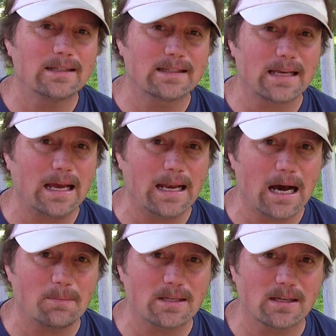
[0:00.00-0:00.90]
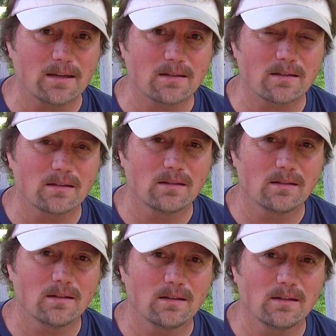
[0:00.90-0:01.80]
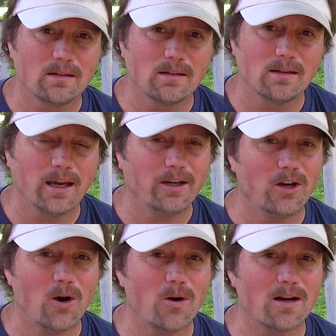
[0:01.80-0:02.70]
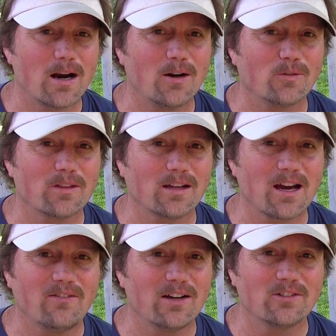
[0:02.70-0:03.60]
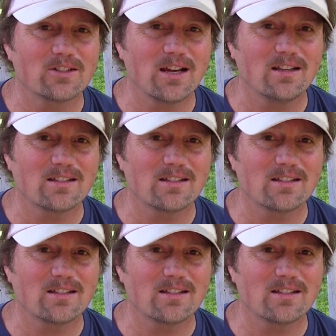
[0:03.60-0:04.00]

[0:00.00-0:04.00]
synopsis. And you know what? I don't think I've ever said